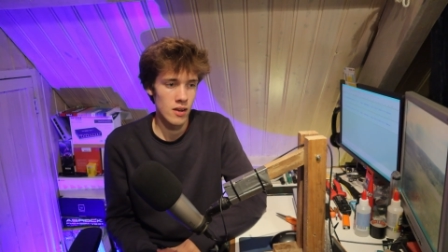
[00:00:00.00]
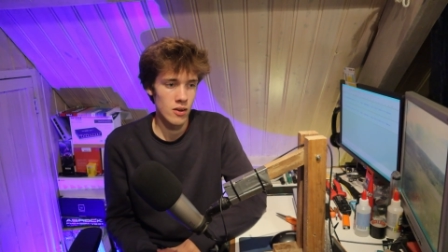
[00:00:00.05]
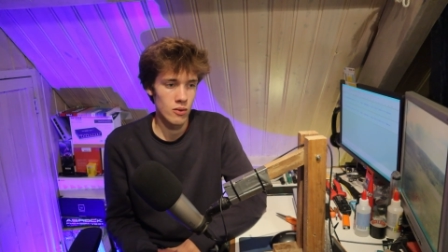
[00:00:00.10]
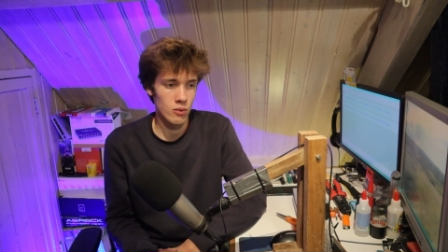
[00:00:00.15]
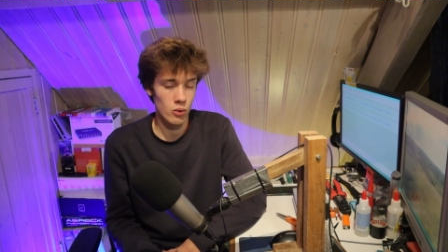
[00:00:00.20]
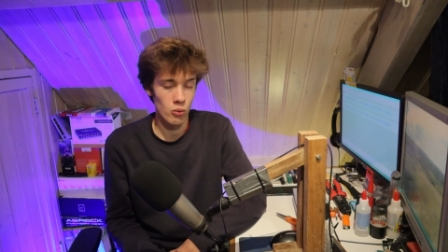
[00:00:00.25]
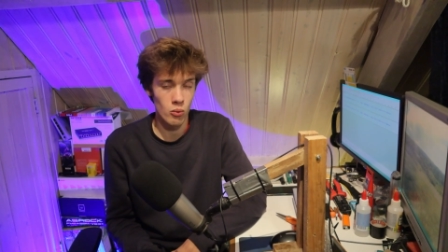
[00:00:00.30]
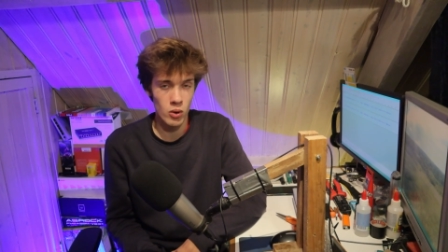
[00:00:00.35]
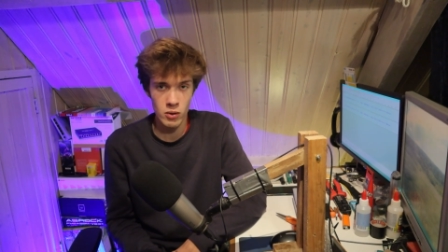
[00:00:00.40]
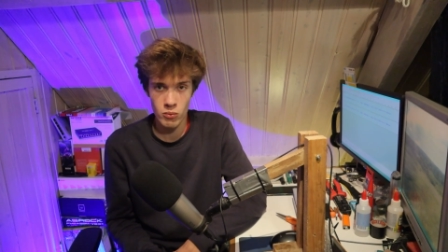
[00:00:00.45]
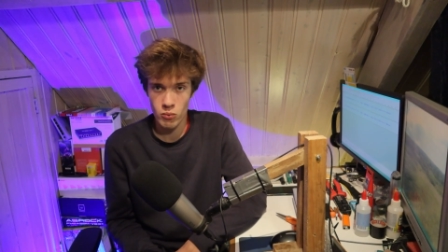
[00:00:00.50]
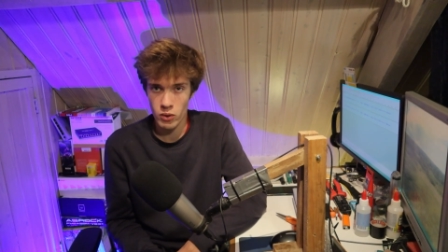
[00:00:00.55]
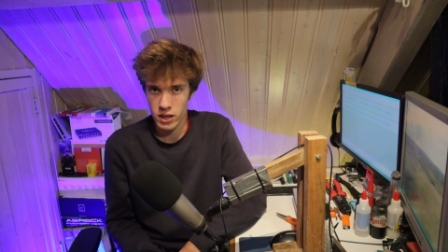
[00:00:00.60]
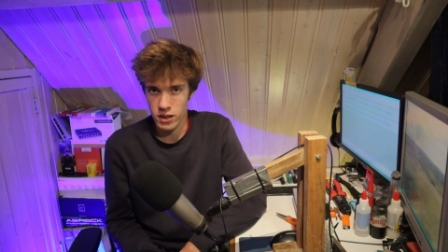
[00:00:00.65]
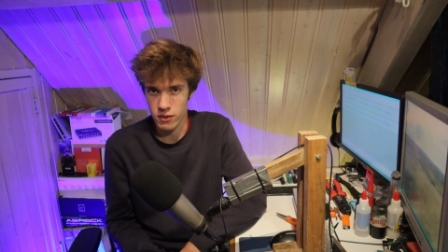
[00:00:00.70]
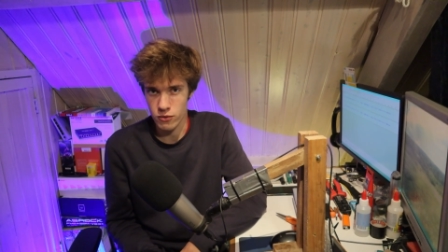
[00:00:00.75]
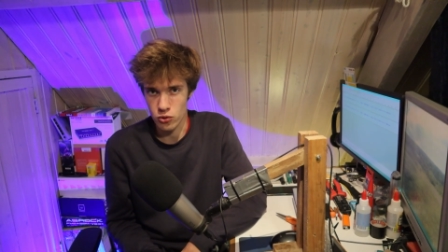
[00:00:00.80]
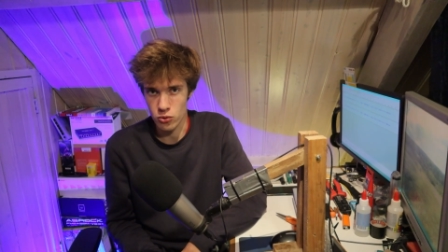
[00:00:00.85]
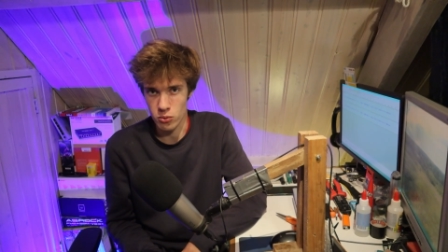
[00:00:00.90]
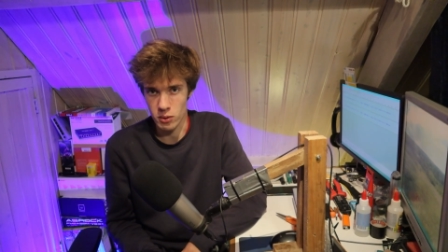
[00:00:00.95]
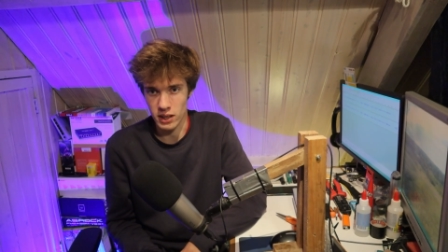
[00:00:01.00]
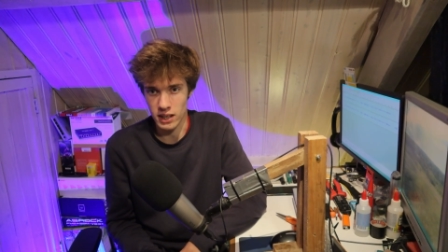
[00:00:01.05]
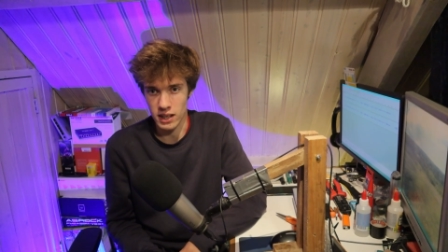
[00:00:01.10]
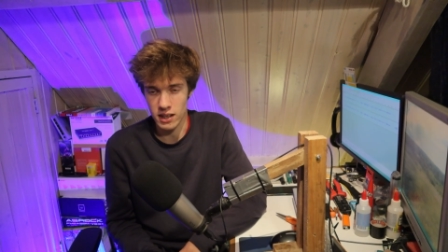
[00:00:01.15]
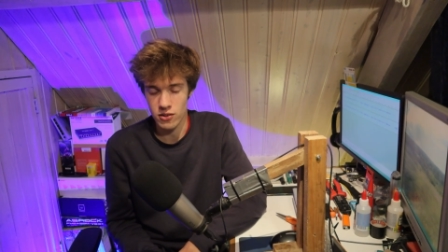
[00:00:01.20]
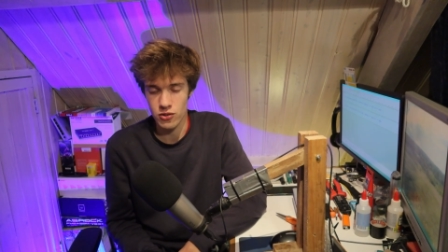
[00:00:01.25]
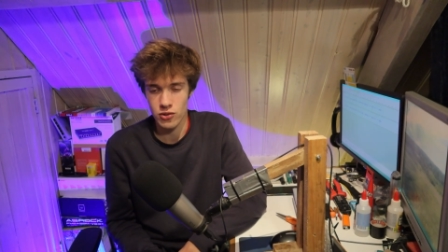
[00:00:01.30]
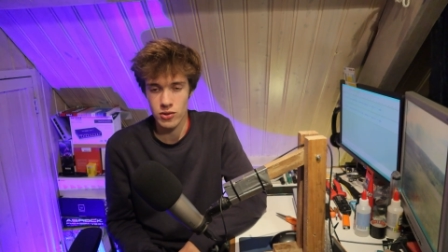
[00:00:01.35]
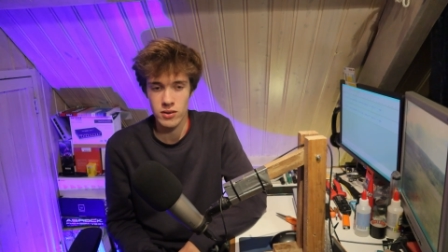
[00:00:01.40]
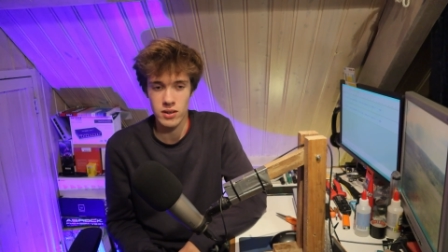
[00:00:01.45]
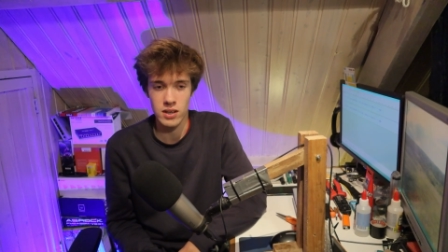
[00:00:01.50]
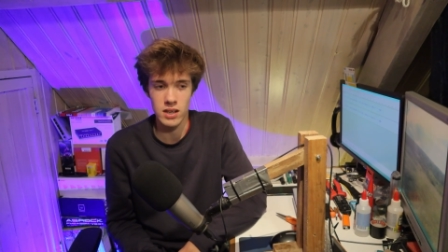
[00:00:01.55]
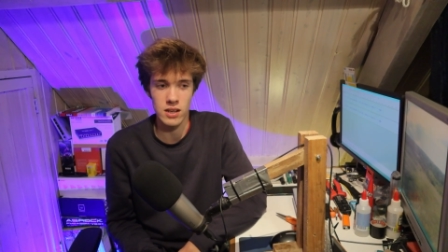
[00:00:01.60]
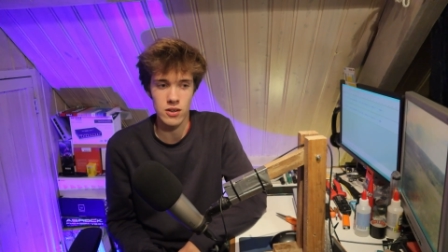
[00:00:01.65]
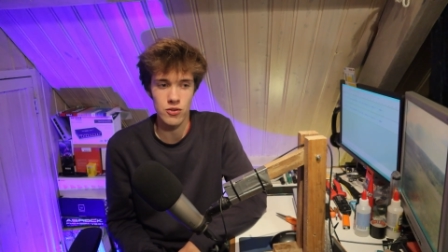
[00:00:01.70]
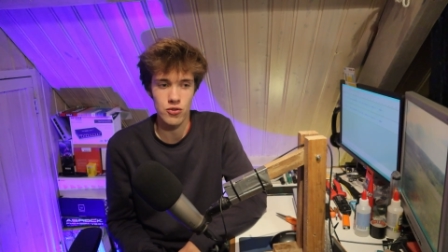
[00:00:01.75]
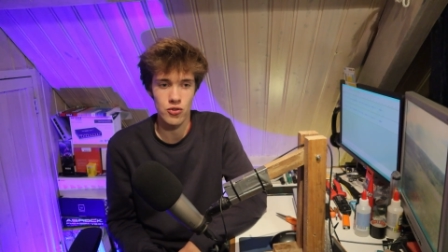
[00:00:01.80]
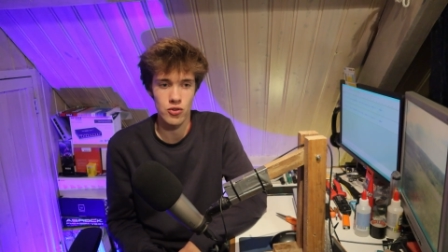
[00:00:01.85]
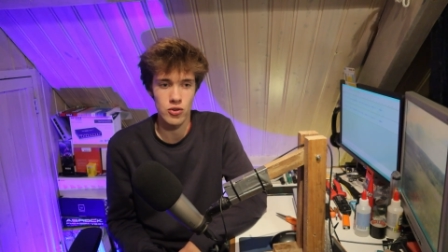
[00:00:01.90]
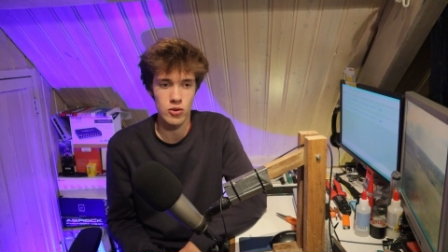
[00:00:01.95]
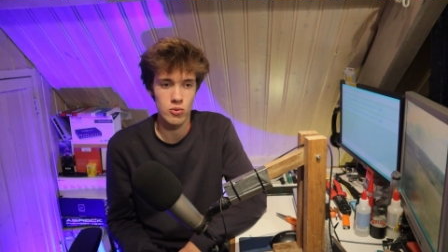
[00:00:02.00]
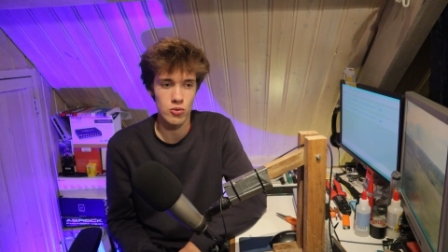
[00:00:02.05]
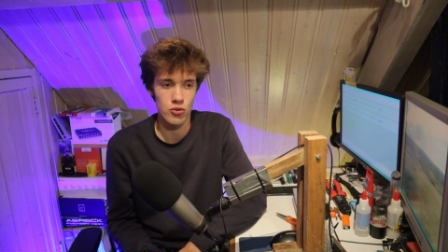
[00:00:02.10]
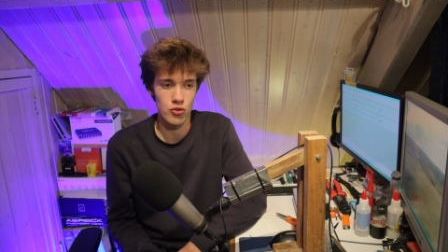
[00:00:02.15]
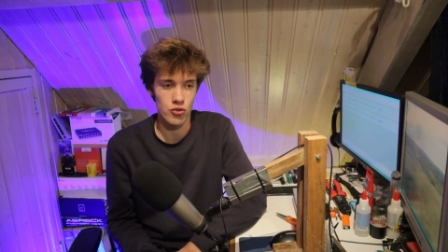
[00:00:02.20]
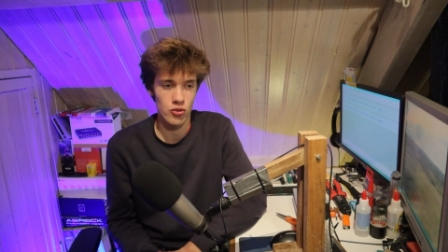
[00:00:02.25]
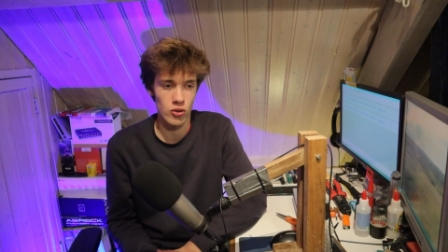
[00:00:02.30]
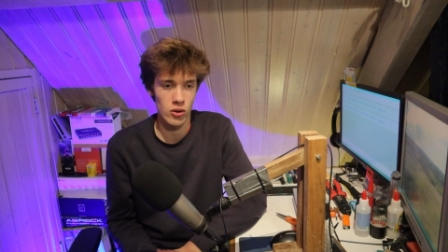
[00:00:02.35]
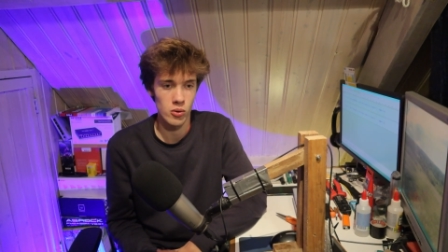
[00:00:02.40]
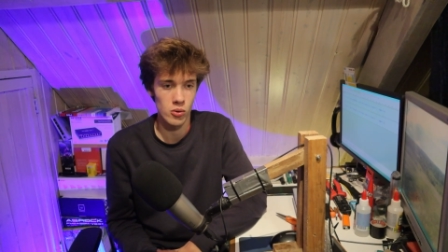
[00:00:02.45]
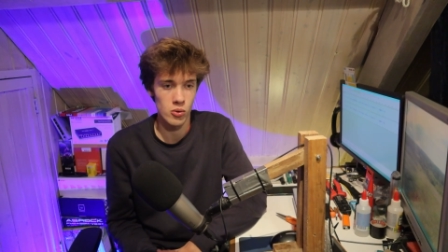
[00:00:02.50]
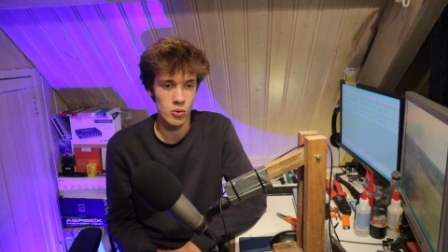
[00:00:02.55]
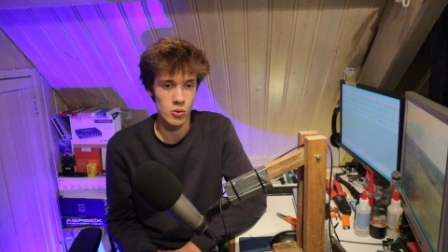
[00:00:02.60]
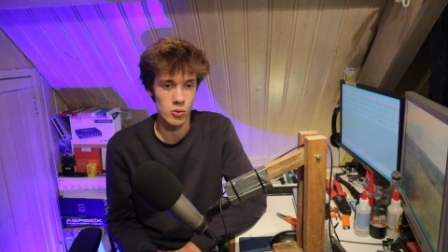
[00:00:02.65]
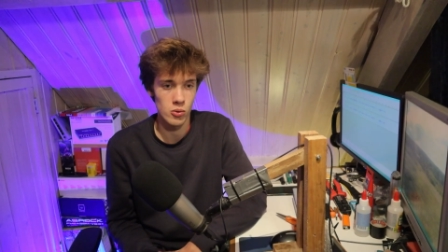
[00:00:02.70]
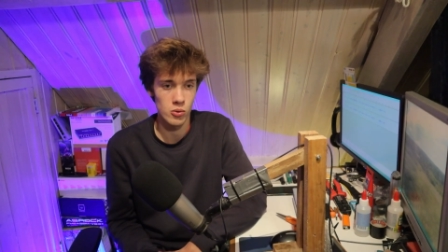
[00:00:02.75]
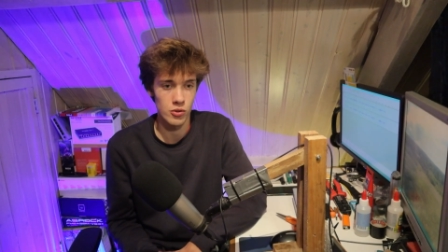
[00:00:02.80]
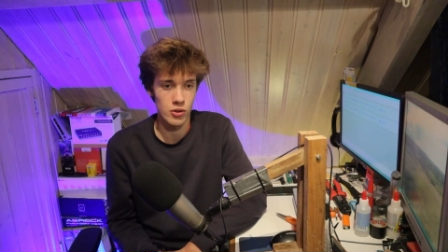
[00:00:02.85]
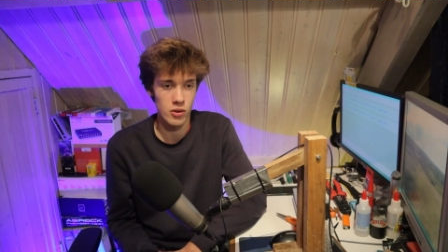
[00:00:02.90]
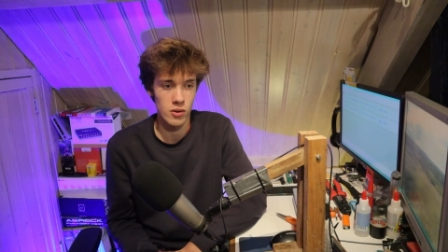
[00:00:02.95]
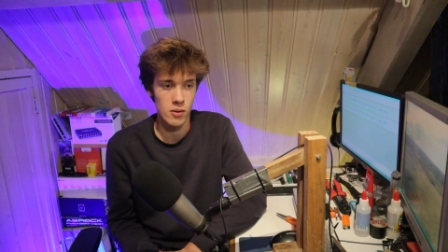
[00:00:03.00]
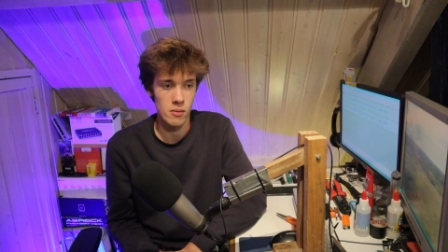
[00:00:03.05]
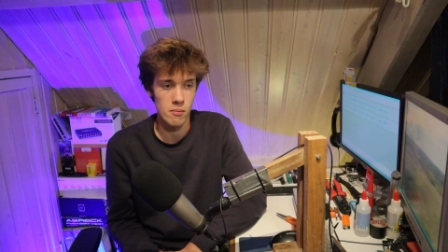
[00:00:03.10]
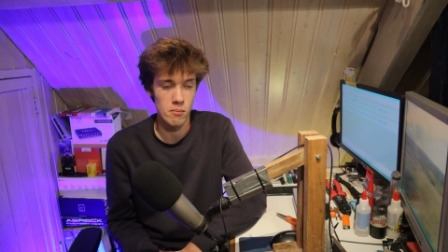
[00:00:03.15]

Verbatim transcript: Well, one way of doing it is to use a so-called